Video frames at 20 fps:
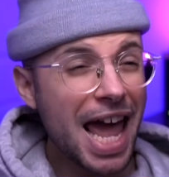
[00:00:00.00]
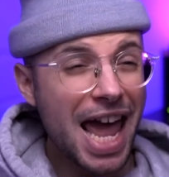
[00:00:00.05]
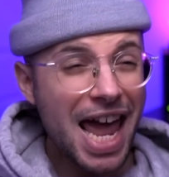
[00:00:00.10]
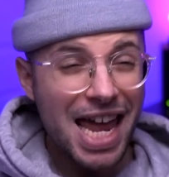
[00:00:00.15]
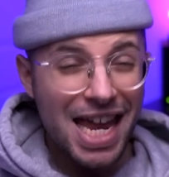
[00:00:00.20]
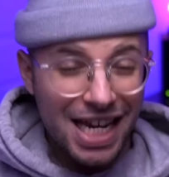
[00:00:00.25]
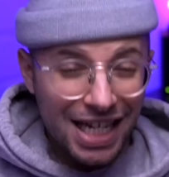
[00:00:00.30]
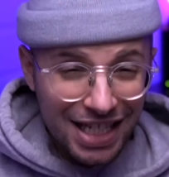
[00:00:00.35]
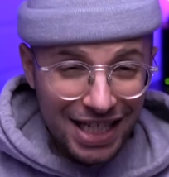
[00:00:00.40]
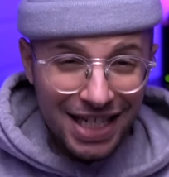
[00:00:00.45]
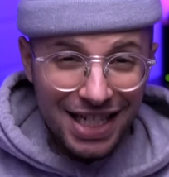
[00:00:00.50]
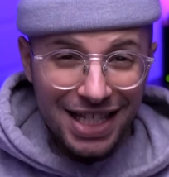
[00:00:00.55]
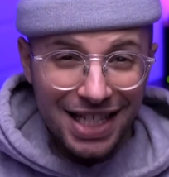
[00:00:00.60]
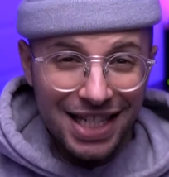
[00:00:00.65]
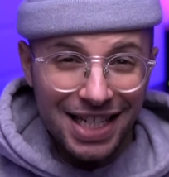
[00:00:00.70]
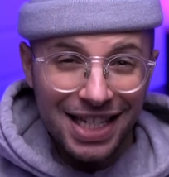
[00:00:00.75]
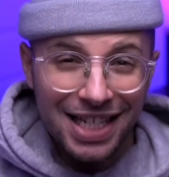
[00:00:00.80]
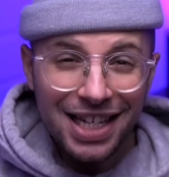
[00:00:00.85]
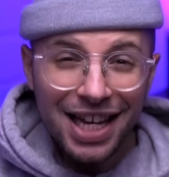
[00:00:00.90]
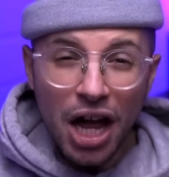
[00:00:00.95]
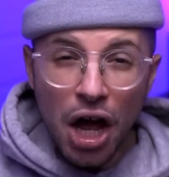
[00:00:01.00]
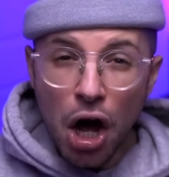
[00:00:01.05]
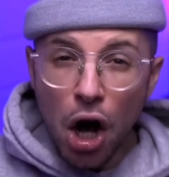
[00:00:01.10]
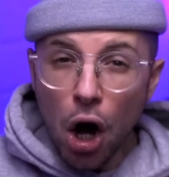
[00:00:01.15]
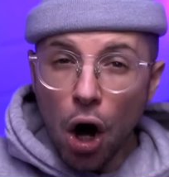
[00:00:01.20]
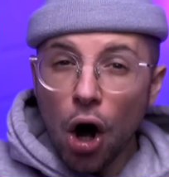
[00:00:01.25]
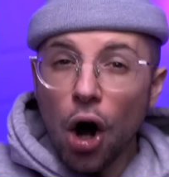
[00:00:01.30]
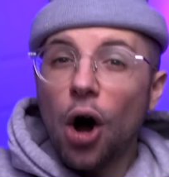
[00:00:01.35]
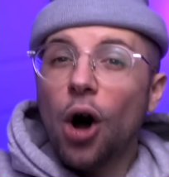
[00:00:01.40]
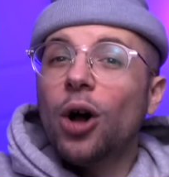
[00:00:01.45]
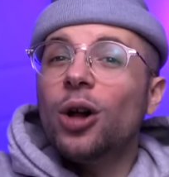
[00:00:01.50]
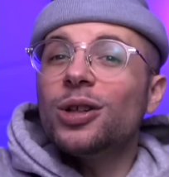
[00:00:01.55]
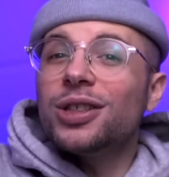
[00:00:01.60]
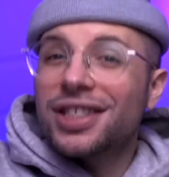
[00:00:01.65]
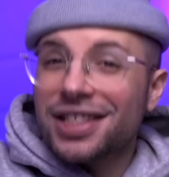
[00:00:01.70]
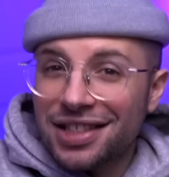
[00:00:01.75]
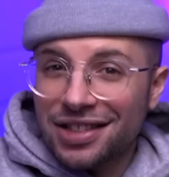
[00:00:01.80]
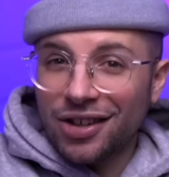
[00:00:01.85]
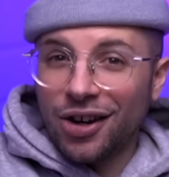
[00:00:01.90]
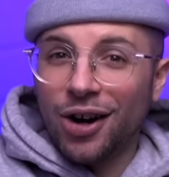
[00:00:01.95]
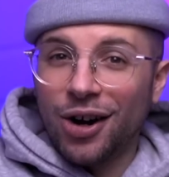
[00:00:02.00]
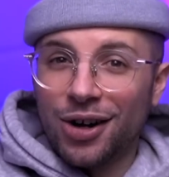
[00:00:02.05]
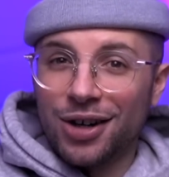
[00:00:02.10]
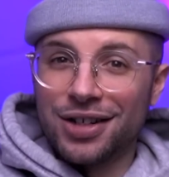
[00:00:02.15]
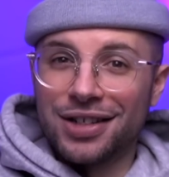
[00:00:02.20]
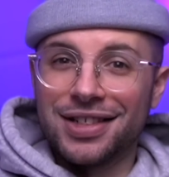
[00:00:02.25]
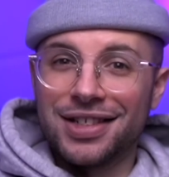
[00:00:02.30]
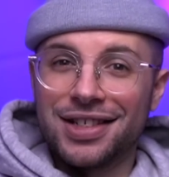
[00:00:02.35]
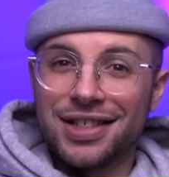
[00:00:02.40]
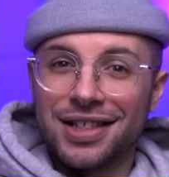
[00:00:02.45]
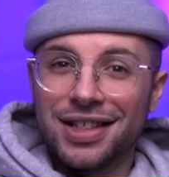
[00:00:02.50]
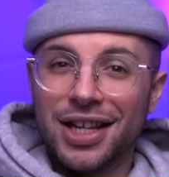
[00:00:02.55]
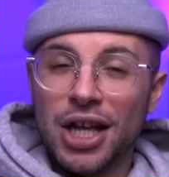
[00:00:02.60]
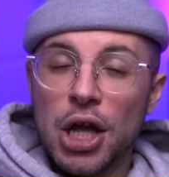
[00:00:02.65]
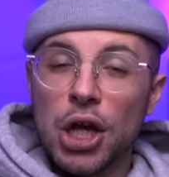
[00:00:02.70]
AGT All Stars.